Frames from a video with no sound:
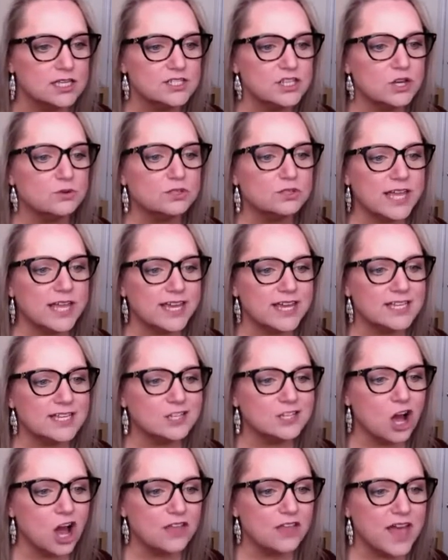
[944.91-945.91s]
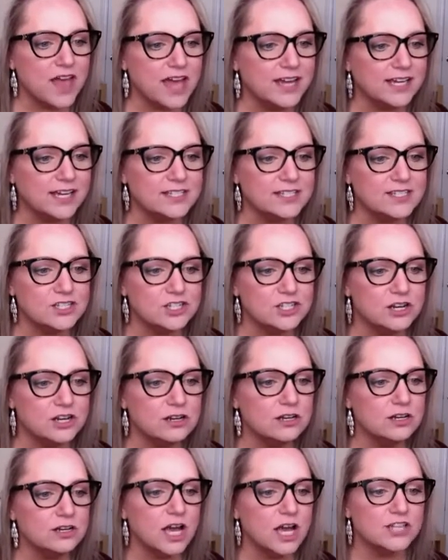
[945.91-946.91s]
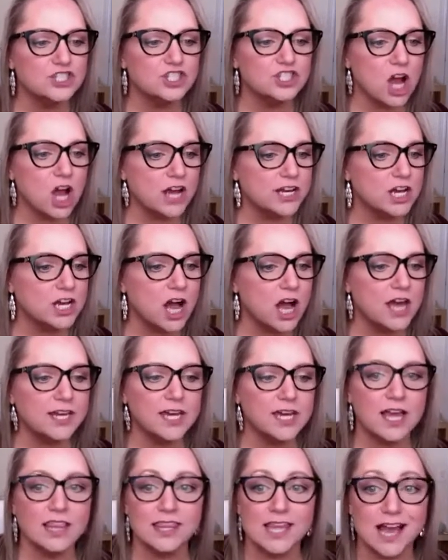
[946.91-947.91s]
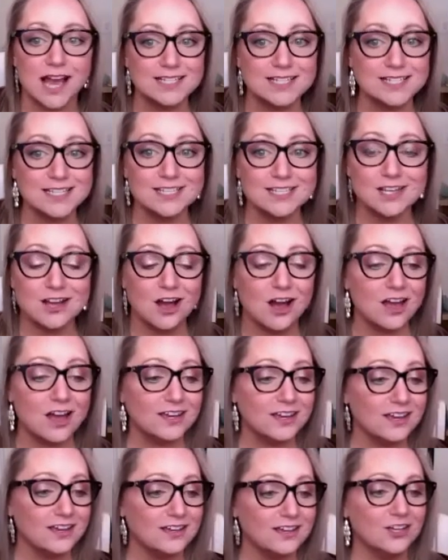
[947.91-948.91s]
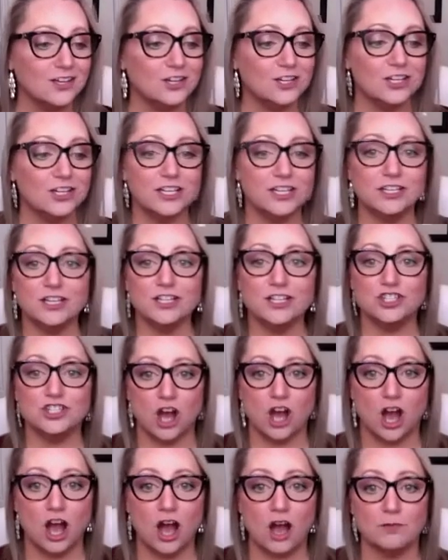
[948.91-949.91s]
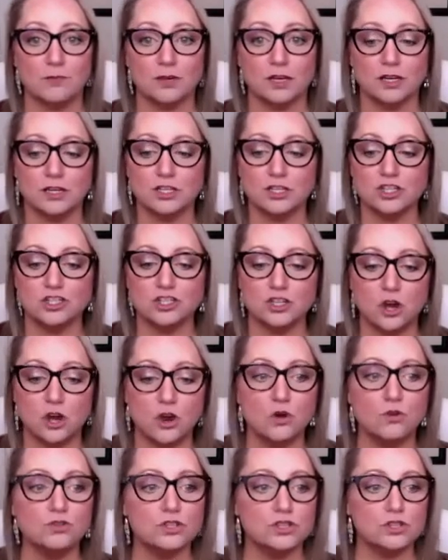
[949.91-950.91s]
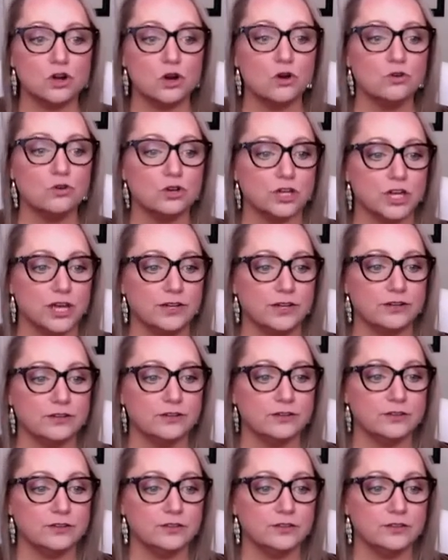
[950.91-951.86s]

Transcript: So Leia's got that answer. Ashana got it. Alexis got it. Good job. So, so good.